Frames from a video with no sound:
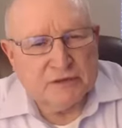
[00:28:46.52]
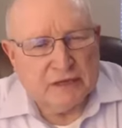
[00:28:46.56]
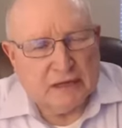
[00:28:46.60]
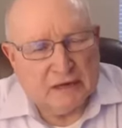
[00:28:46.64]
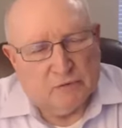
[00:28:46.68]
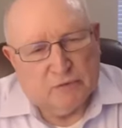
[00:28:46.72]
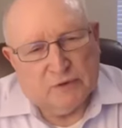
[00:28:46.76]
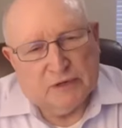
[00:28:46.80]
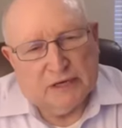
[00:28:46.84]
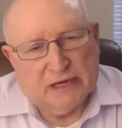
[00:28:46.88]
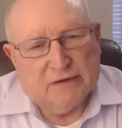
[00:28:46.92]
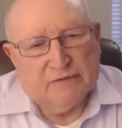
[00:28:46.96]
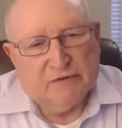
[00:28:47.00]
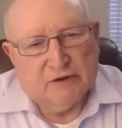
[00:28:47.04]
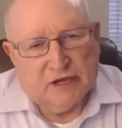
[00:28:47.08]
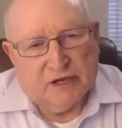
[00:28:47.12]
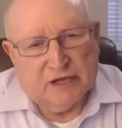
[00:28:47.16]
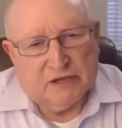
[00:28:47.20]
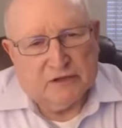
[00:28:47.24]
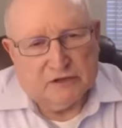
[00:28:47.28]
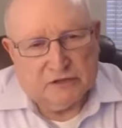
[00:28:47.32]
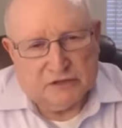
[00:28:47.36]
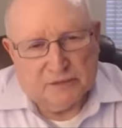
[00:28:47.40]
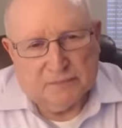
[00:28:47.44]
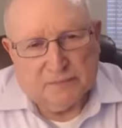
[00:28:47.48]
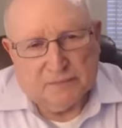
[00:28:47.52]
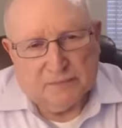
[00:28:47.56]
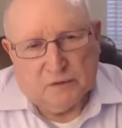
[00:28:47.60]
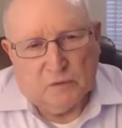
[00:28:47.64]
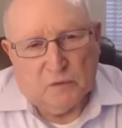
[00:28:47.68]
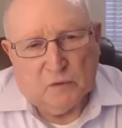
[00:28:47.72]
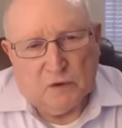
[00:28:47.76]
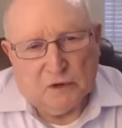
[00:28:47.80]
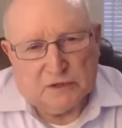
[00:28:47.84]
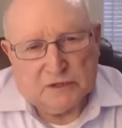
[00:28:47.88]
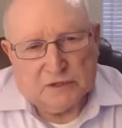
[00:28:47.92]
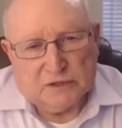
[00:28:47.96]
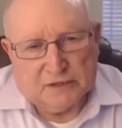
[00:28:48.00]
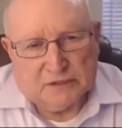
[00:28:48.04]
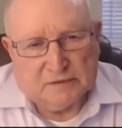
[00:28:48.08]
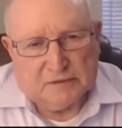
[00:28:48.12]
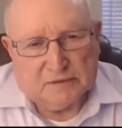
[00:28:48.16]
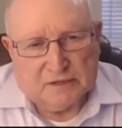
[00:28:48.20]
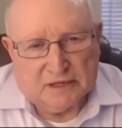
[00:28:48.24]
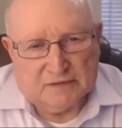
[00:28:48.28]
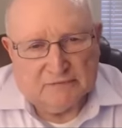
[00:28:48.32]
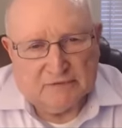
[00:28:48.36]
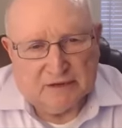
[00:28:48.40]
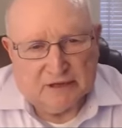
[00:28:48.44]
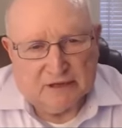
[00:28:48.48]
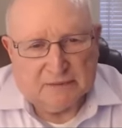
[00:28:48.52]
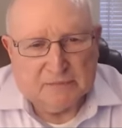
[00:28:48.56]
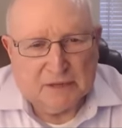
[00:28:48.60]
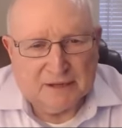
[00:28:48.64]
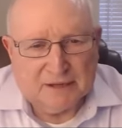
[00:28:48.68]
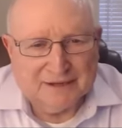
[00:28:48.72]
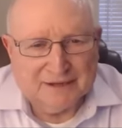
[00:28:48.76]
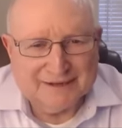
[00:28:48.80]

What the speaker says: that I would never get simply watching TV.